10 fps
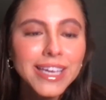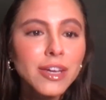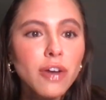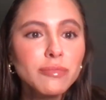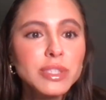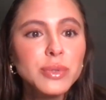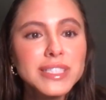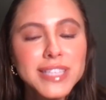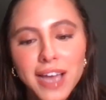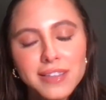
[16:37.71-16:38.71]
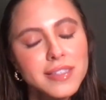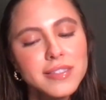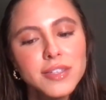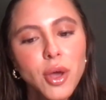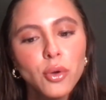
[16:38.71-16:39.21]
Kickoff between
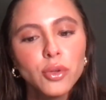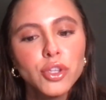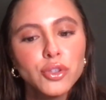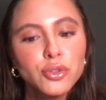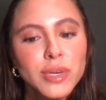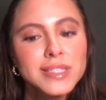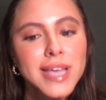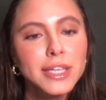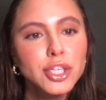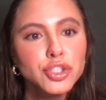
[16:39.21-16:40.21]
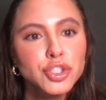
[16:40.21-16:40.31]
Texas and OU is at